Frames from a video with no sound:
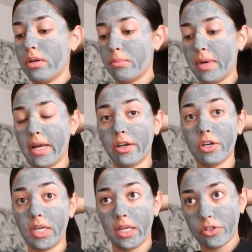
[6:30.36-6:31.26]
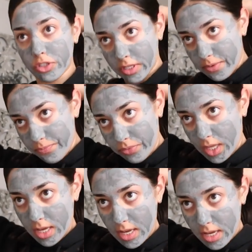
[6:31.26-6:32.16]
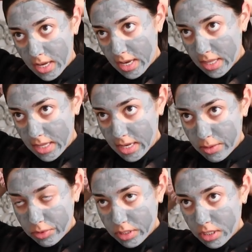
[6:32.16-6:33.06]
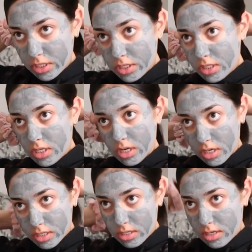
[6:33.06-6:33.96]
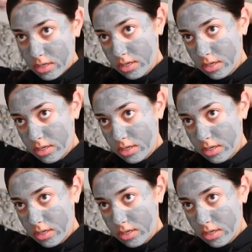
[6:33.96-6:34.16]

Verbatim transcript: my hoodie usually. And then I'm just gonna start